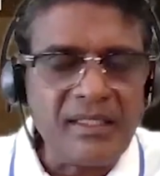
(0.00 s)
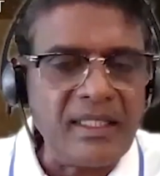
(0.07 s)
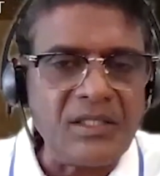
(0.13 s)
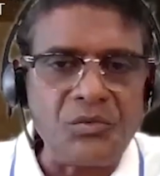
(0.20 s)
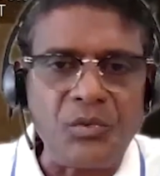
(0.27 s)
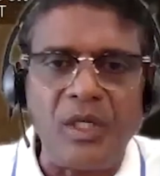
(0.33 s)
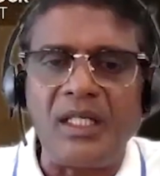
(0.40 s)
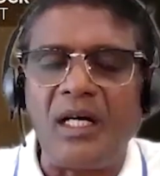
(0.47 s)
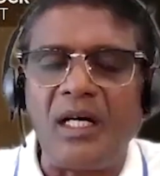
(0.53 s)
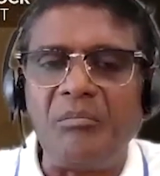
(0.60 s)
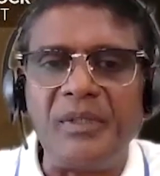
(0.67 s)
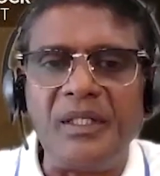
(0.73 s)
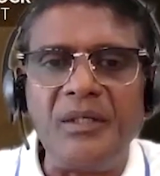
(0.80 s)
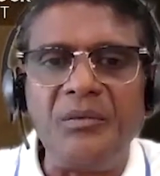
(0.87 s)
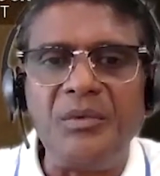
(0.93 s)
There's one
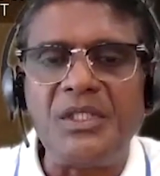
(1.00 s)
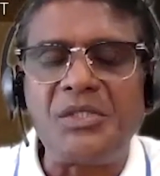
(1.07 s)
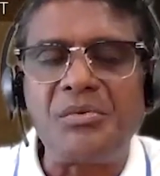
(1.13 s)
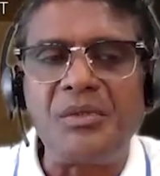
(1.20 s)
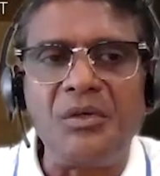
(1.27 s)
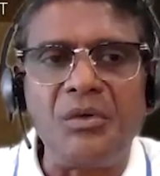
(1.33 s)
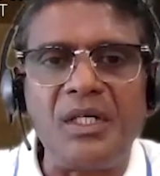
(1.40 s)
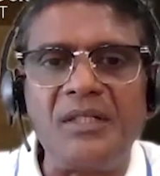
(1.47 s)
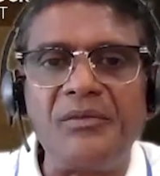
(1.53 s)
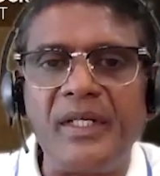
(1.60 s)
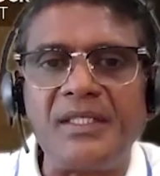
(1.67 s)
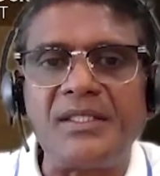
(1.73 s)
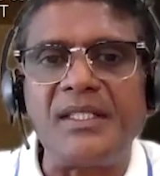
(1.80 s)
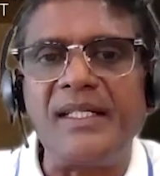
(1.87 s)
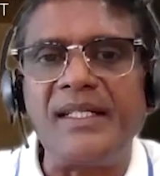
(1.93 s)
company which we look at
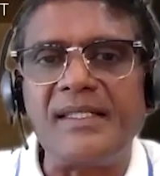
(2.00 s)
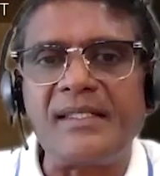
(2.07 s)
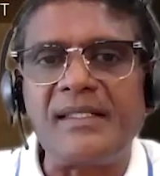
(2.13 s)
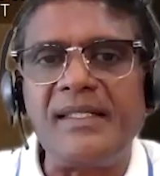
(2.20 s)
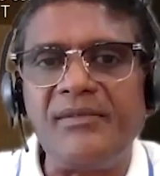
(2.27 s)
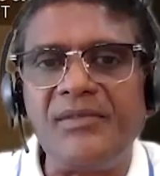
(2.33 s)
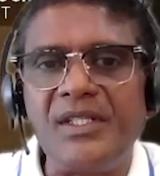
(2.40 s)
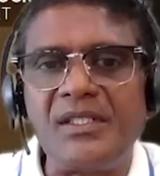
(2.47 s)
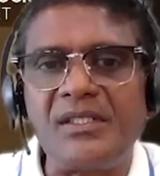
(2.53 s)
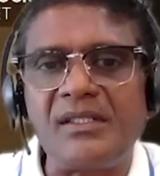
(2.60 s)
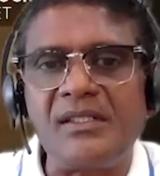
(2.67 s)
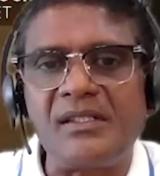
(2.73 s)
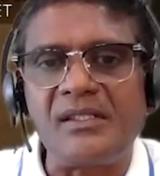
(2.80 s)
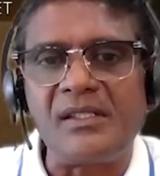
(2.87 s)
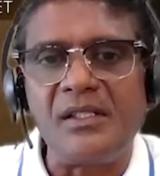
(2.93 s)
very seriously, which
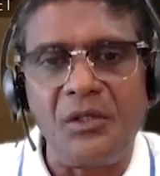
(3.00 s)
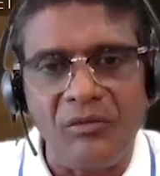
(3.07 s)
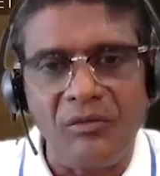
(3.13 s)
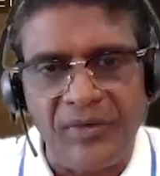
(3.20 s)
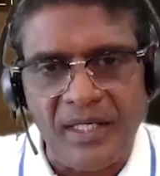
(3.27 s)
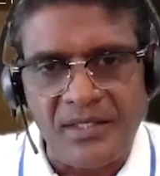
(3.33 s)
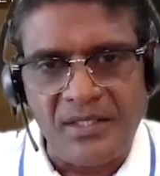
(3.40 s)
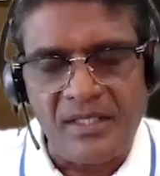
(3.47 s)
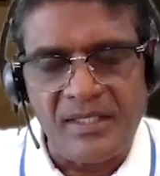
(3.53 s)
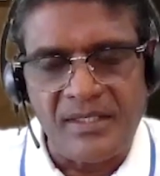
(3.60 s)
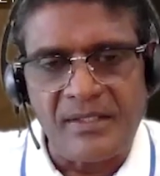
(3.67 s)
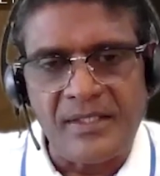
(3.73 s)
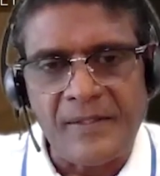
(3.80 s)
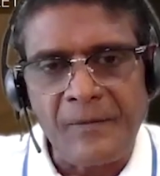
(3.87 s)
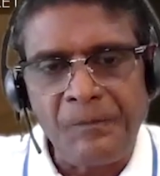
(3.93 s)
is into
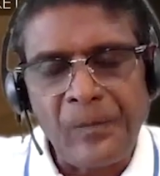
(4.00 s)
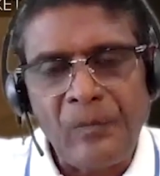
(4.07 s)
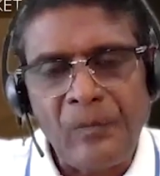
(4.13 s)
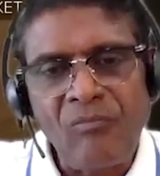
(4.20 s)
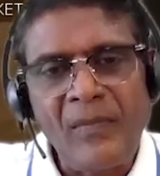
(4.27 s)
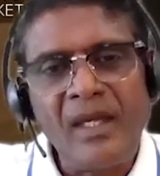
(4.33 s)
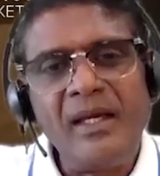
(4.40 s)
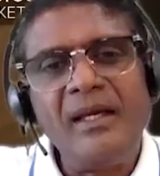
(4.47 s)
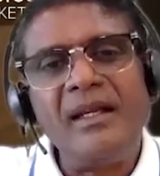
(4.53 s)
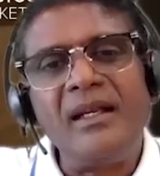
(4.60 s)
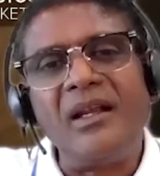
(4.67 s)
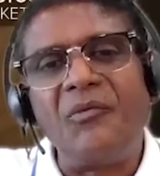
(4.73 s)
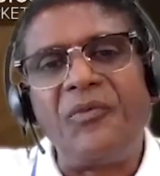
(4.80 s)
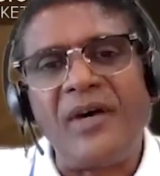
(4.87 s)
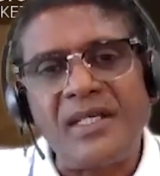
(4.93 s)
fasteners.
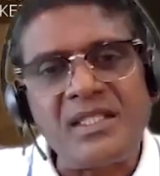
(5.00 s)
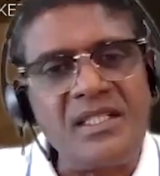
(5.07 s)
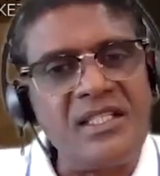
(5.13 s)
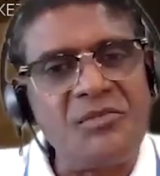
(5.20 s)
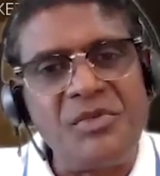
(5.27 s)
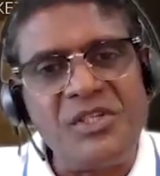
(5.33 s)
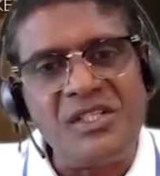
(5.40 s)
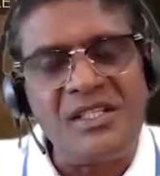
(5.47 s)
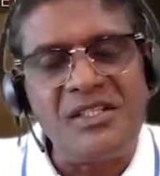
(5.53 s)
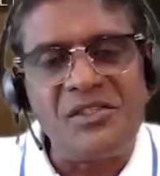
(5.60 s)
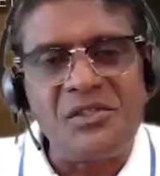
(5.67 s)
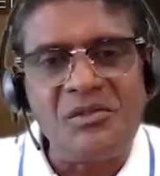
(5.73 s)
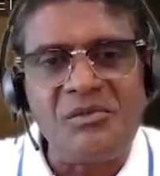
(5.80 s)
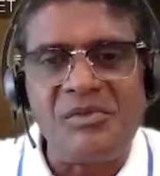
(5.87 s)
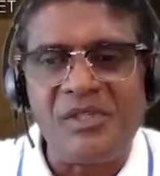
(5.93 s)
Now, fasteners
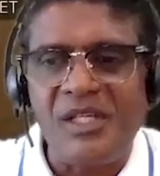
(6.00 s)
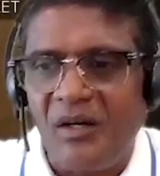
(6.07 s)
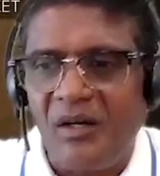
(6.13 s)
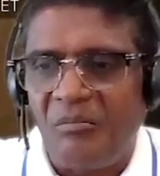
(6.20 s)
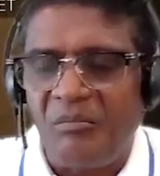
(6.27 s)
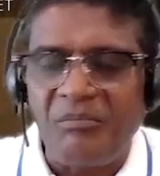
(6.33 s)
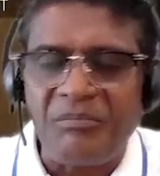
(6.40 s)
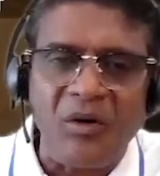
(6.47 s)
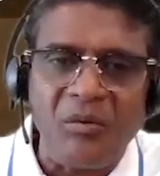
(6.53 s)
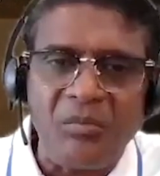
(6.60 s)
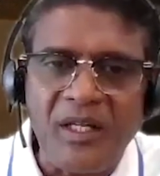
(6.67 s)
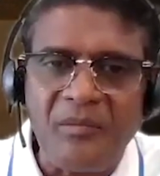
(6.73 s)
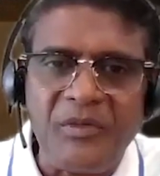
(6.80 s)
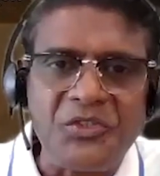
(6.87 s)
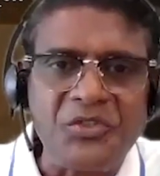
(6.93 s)
business,
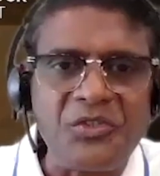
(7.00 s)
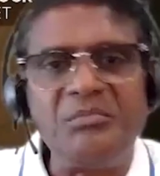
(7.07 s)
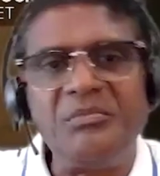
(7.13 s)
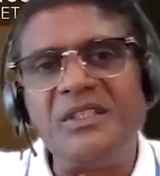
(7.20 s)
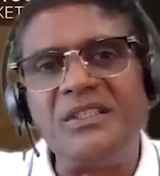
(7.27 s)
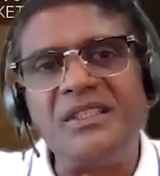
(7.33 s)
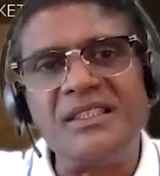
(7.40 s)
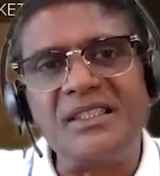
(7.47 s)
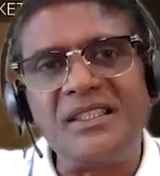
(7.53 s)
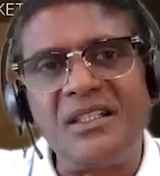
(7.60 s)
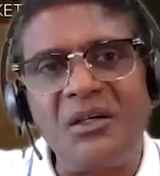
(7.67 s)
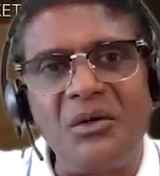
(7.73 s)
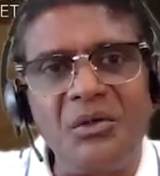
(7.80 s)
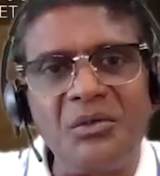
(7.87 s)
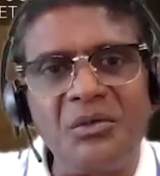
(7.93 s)
probably a mature business, it
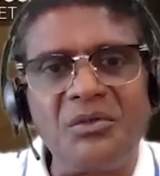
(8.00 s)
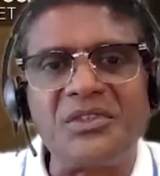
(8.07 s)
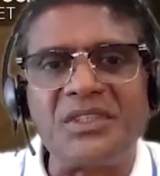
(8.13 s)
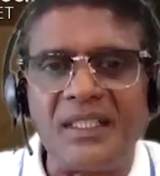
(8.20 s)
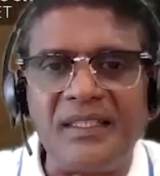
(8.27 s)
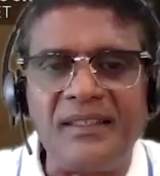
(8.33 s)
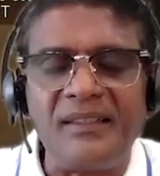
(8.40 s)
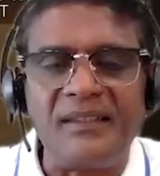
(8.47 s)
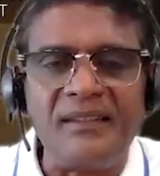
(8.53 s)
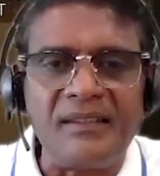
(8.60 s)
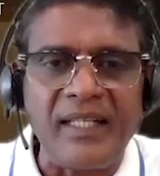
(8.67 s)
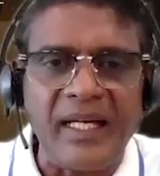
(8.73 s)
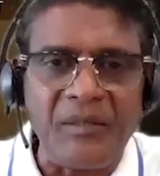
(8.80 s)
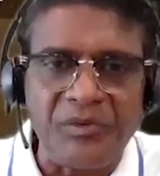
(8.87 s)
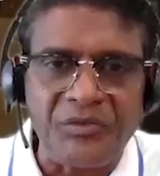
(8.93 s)
will go through certain
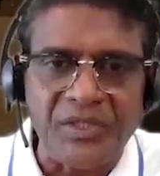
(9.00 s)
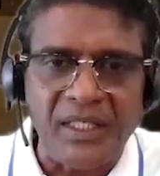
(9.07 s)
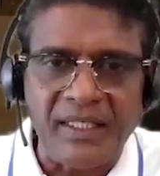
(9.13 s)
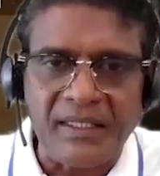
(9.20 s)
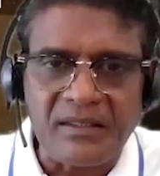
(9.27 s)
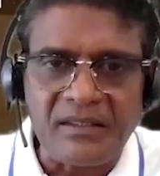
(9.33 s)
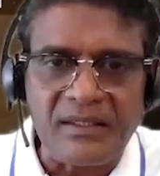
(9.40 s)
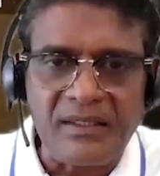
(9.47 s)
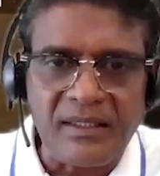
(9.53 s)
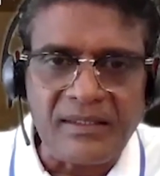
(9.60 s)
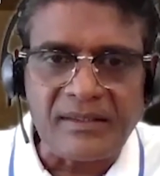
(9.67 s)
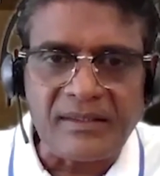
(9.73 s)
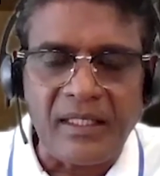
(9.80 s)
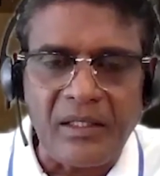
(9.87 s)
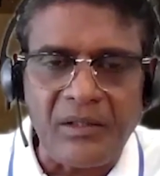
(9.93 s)
type of cycles in
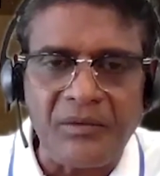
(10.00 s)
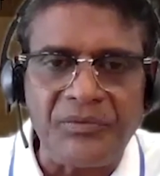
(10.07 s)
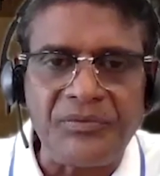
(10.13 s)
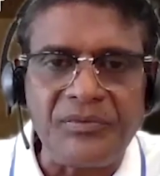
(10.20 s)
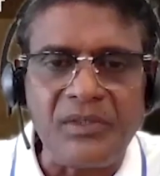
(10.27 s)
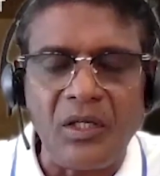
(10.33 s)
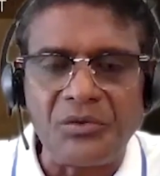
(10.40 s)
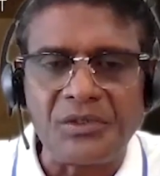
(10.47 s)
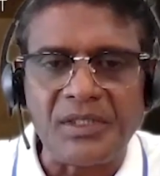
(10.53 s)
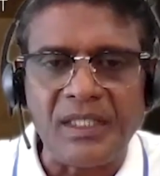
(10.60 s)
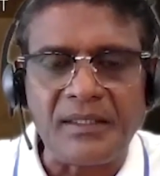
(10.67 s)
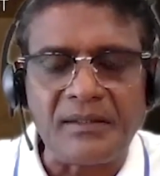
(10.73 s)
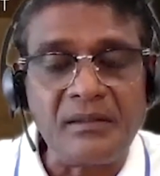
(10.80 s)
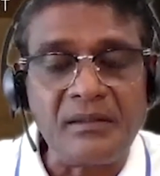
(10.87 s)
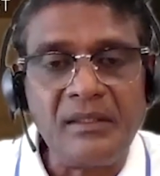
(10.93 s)
this kind of down
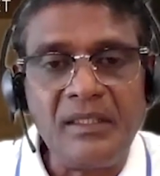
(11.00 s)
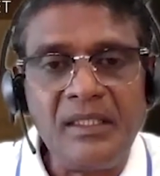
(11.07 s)
cycle.